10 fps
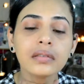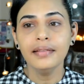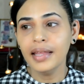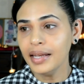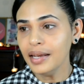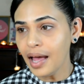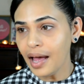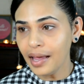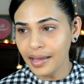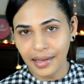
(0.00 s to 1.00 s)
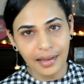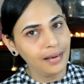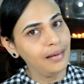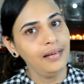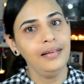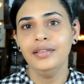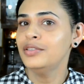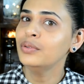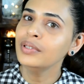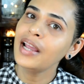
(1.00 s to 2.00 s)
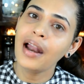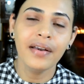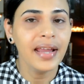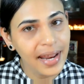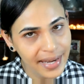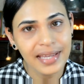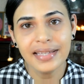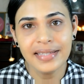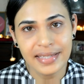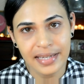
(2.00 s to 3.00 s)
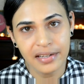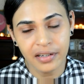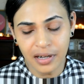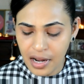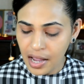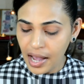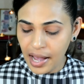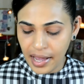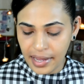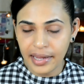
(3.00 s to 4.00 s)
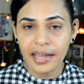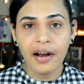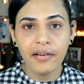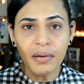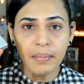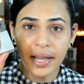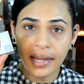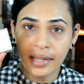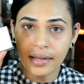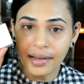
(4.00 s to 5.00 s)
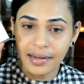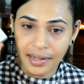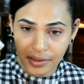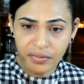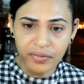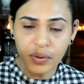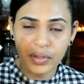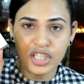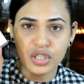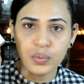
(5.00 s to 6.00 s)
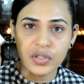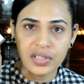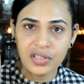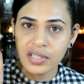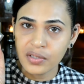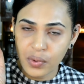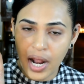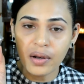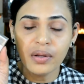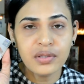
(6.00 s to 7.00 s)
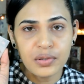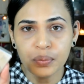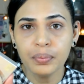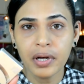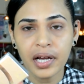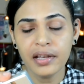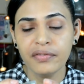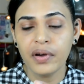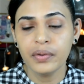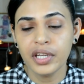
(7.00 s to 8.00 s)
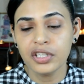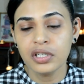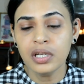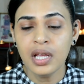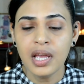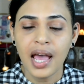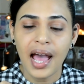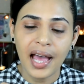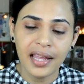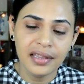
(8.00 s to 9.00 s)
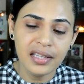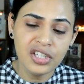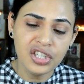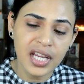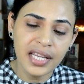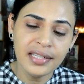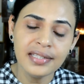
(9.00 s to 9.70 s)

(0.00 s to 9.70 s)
Then I don't carry any concealer. I carry my another foundation, which is this Kryolan Supra color foundation, and this shade is